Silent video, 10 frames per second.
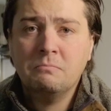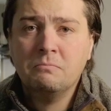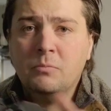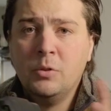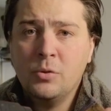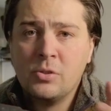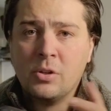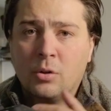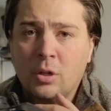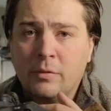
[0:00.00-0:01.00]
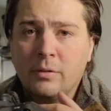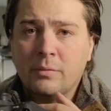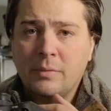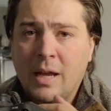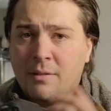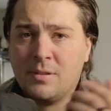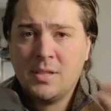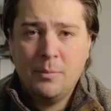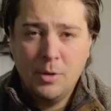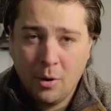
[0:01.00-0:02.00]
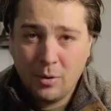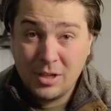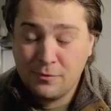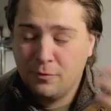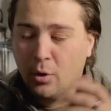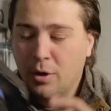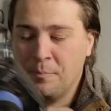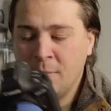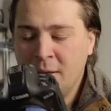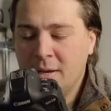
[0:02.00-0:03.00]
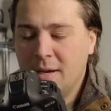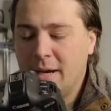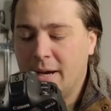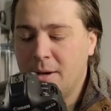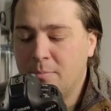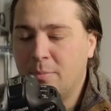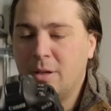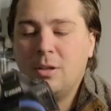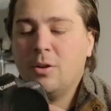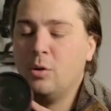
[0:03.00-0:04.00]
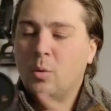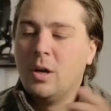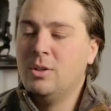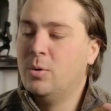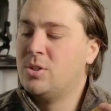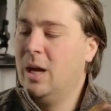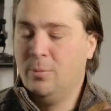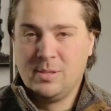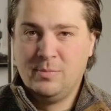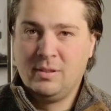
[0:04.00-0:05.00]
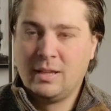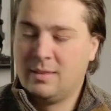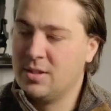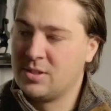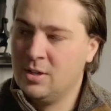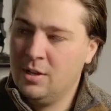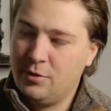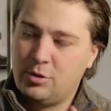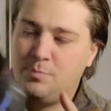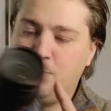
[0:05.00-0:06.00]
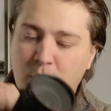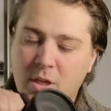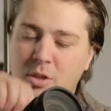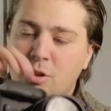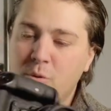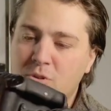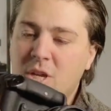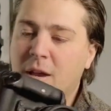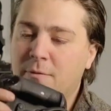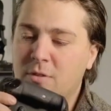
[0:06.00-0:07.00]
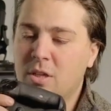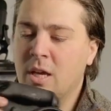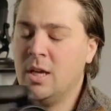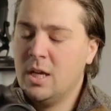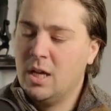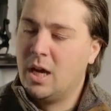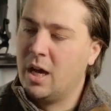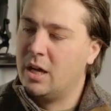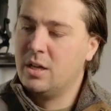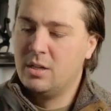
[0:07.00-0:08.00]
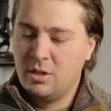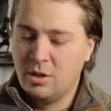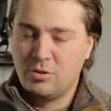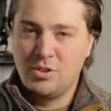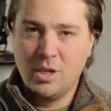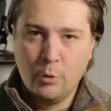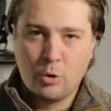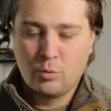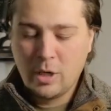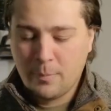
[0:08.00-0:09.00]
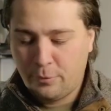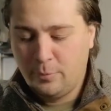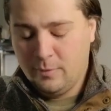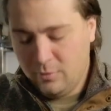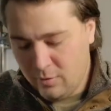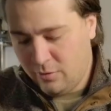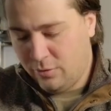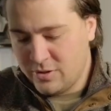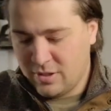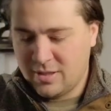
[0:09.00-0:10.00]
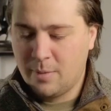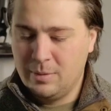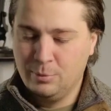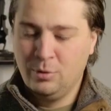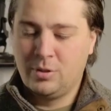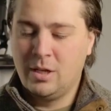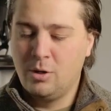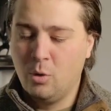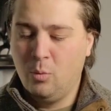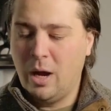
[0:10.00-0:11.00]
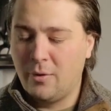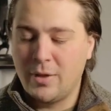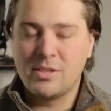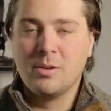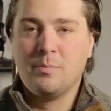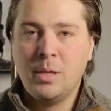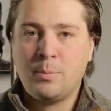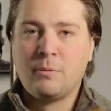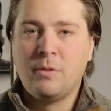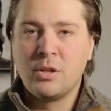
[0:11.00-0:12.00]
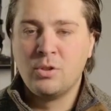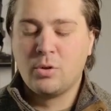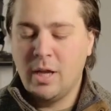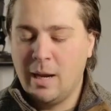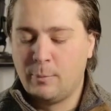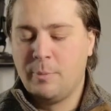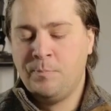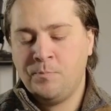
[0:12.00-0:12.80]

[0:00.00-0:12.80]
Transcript: use it or even half the time know what it's for. But you walk into a job with something like this, big, huge, hefty, double grip, things like that. People look at it and go, "Wow, that's a big professional camera."